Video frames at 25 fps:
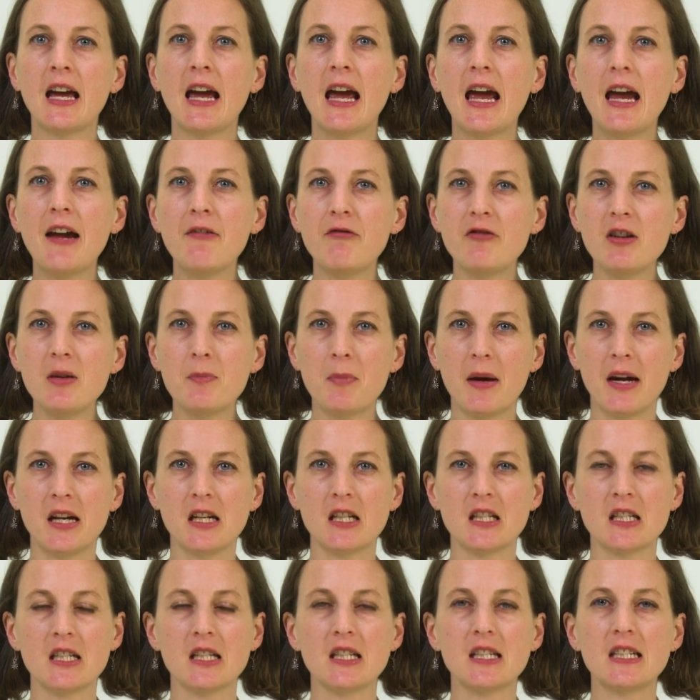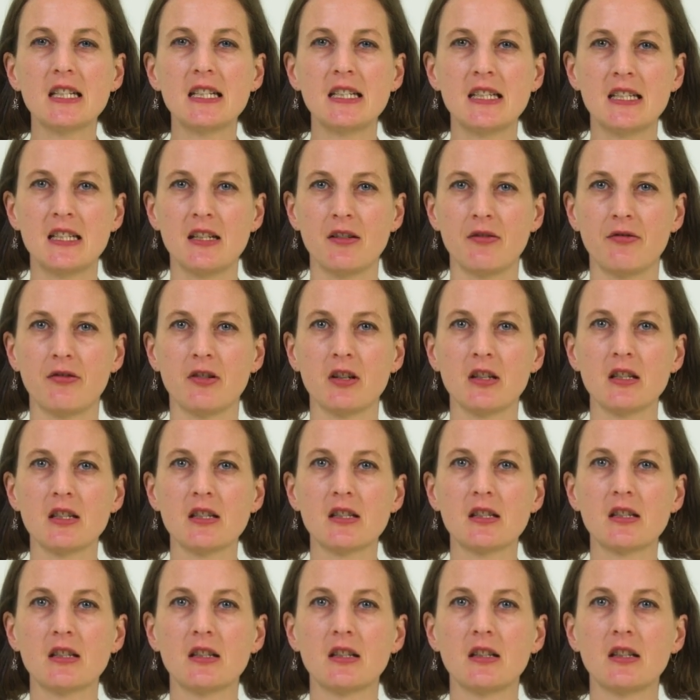Every patient is
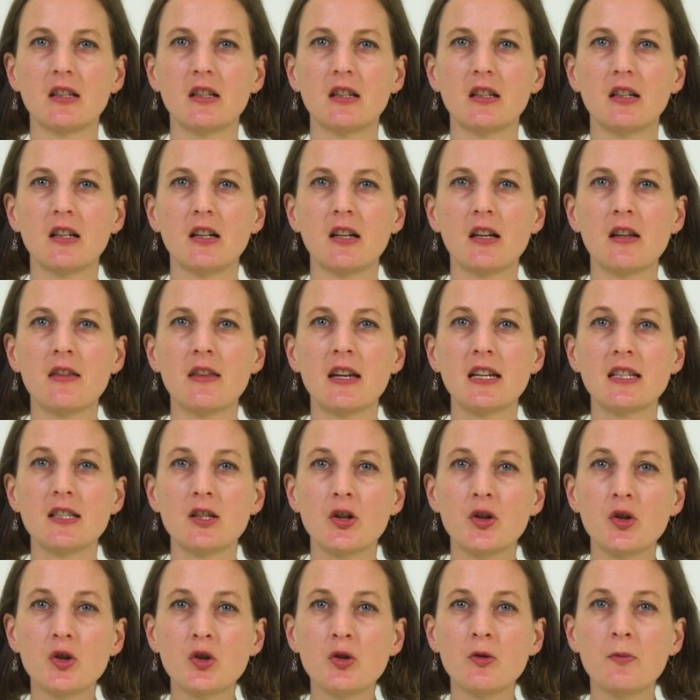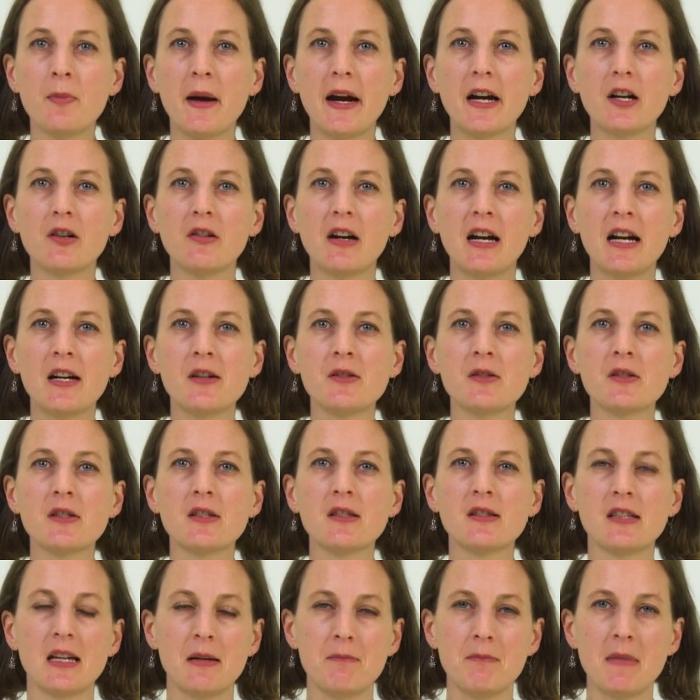different. Their social background,
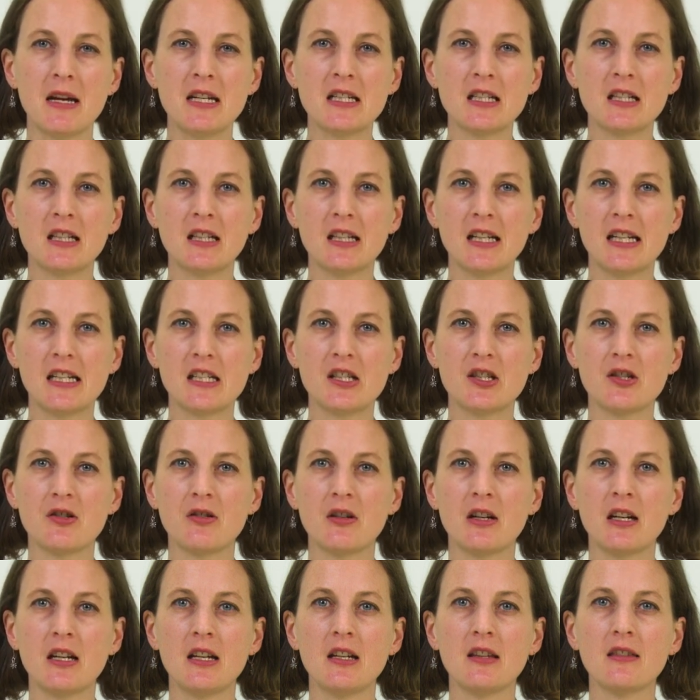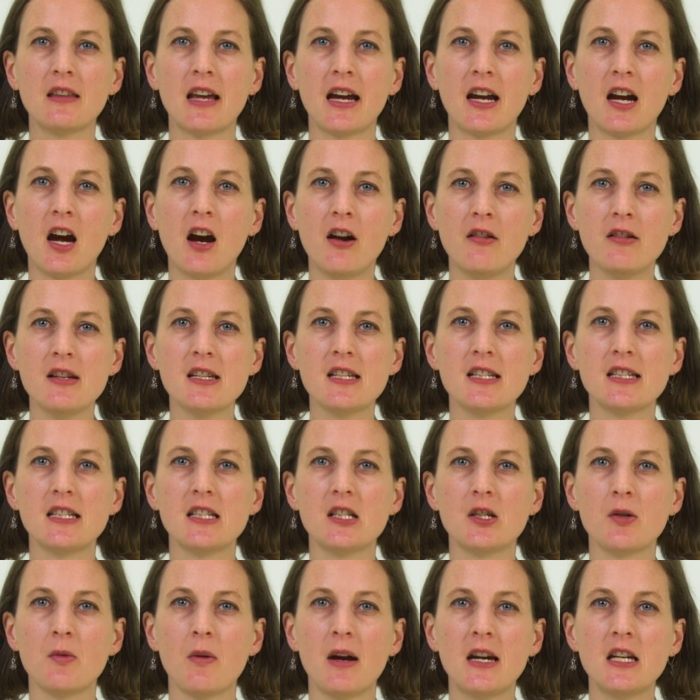their medical history, their current
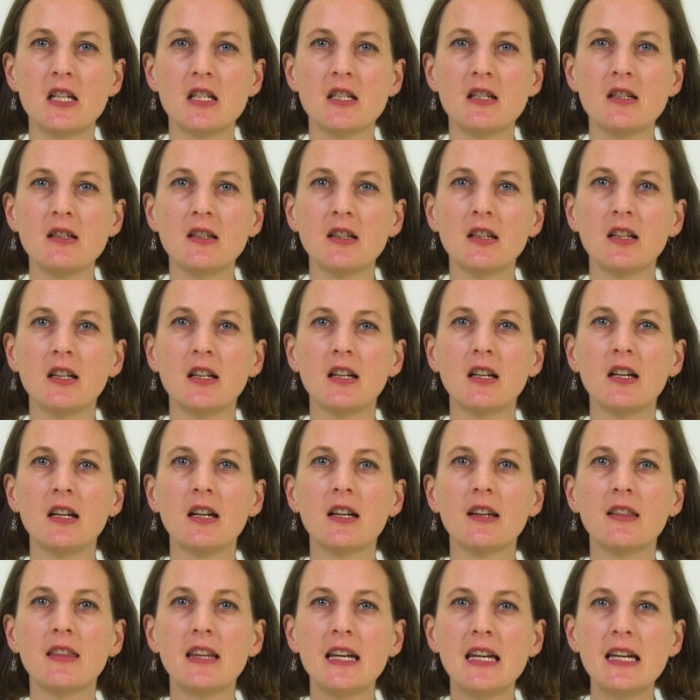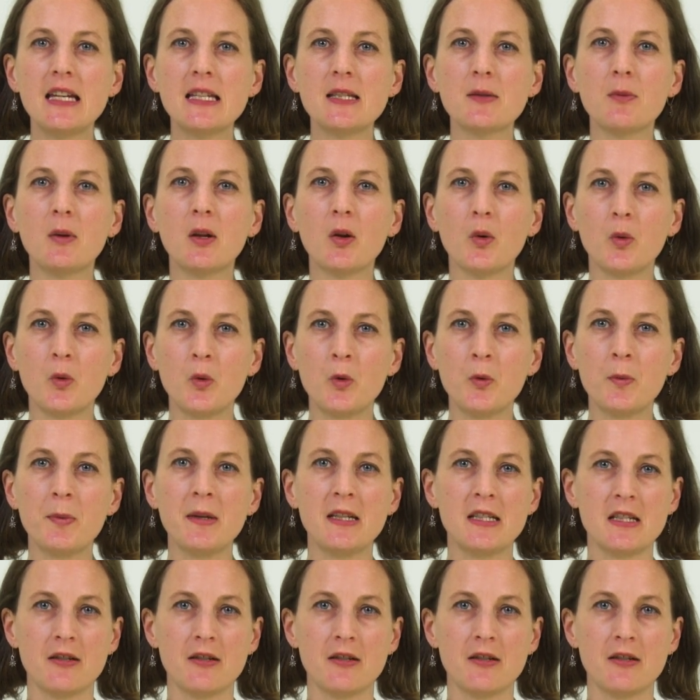situation, these will all be